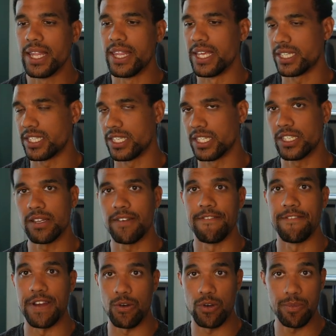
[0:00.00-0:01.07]
this is
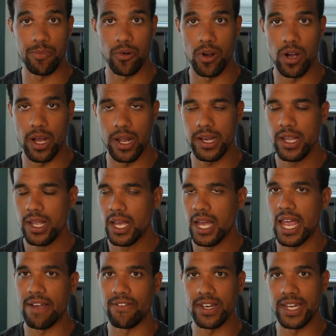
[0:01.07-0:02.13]
very broad. I
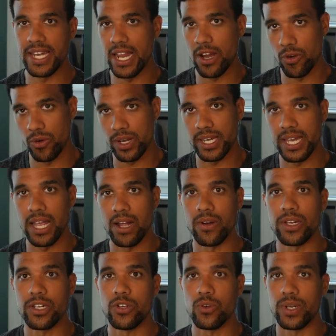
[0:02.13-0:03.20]
haven't narrowed it down
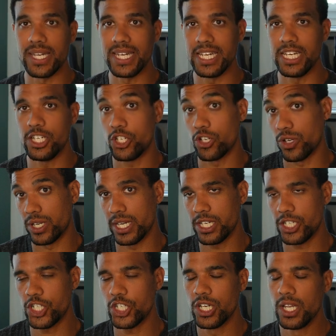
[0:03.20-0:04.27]
into a niche or
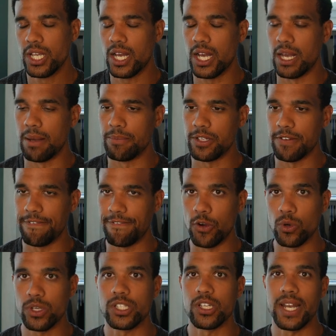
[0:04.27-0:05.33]
niche to
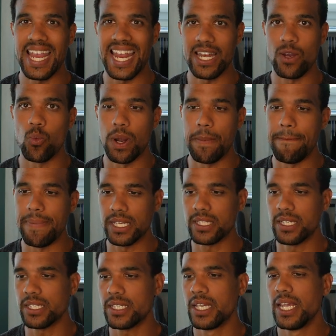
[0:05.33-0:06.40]
focus on any one
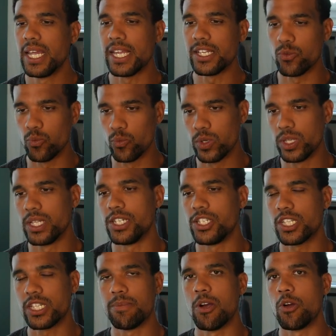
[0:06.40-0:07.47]
business. It's really
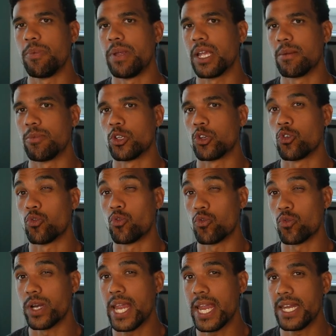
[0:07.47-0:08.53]
just about being able to
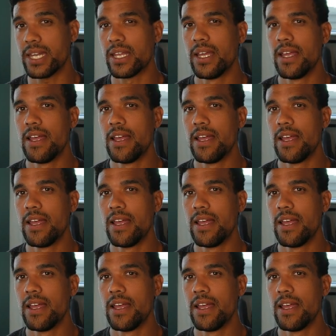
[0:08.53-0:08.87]
create